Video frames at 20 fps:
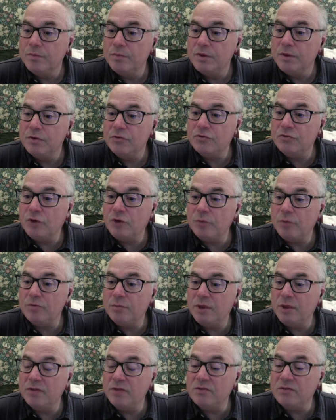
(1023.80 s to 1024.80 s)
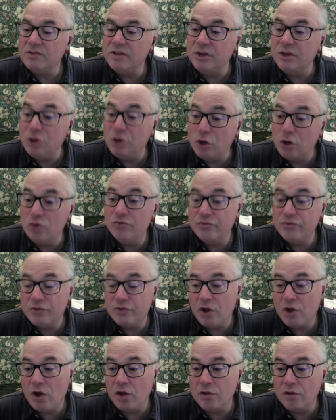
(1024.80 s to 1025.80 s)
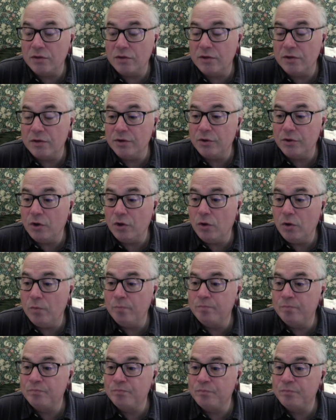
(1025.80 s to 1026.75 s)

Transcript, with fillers: Sharps Pixley, no stock. There you go.